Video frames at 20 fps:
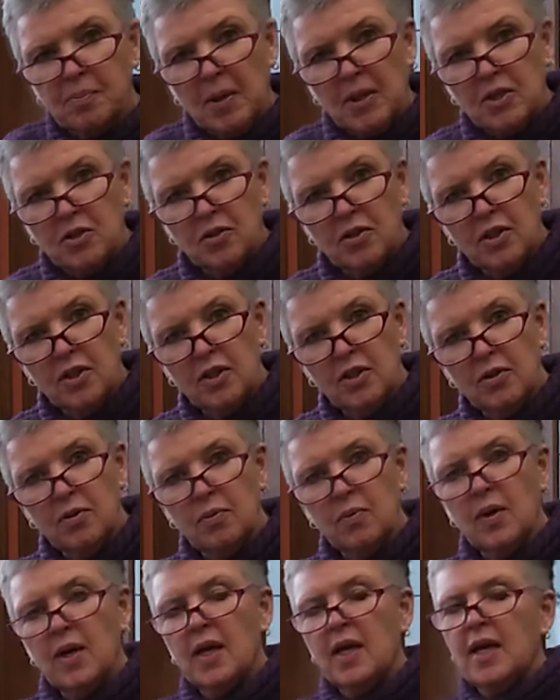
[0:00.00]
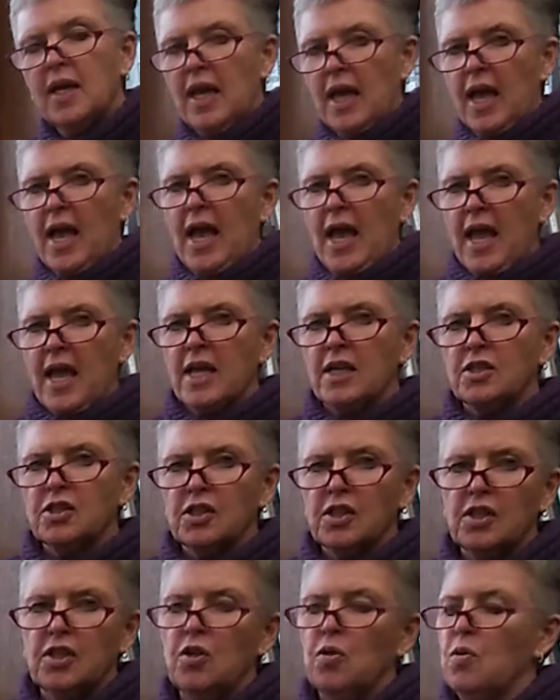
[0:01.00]
special to do,
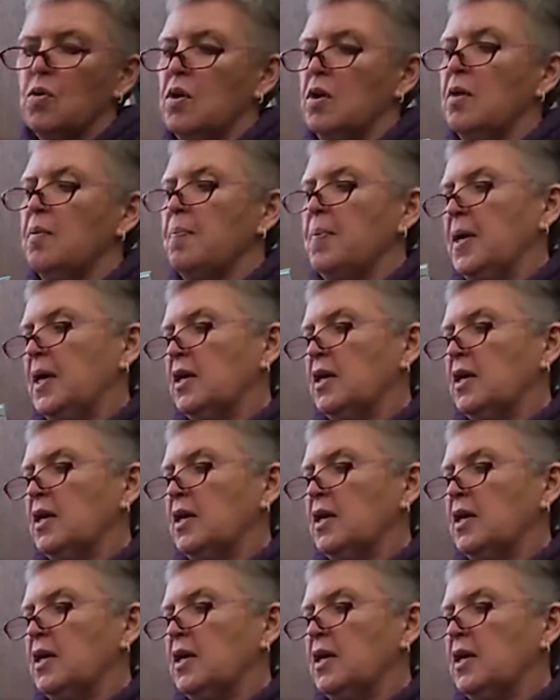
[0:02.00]
ask your